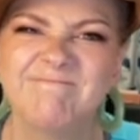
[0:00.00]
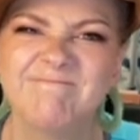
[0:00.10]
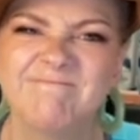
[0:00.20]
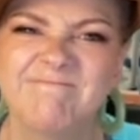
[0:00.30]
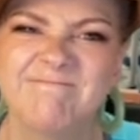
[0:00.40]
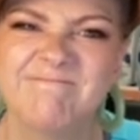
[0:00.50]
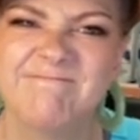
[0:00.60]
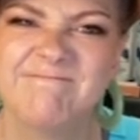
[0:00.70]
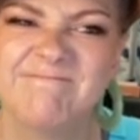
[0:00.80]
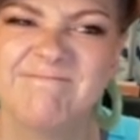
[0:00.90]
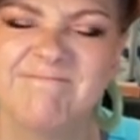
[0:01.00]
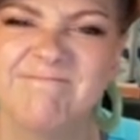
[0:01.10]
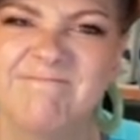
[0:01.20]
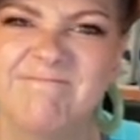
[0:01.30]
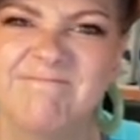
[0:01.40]

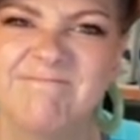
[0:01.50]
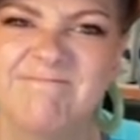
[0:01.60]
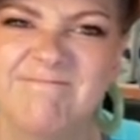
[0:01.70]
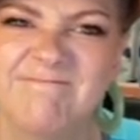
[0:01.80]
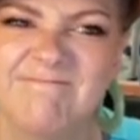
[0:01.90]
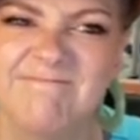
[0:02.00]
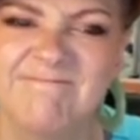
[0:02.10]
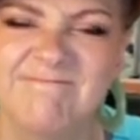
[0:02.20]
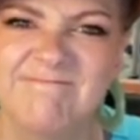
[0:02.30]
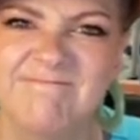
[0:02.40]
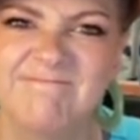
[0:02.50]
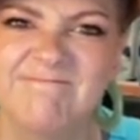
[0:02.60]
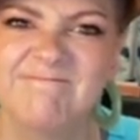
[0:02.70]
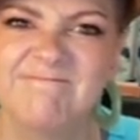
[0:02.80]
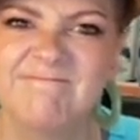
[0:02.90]

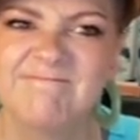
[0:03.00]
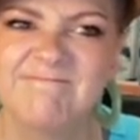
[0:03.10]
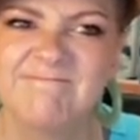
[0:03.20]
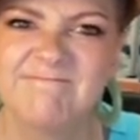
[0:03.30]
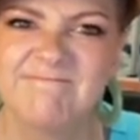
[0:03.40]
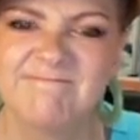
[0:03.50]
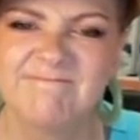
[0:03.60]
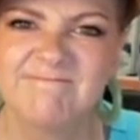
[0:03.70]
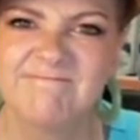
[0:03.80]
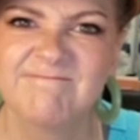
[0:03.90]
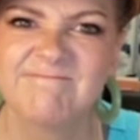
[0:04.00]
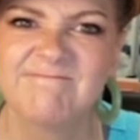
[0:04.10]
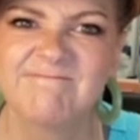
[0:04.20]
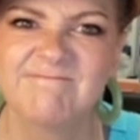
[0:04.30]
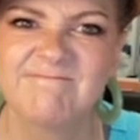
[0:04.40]
[no speech]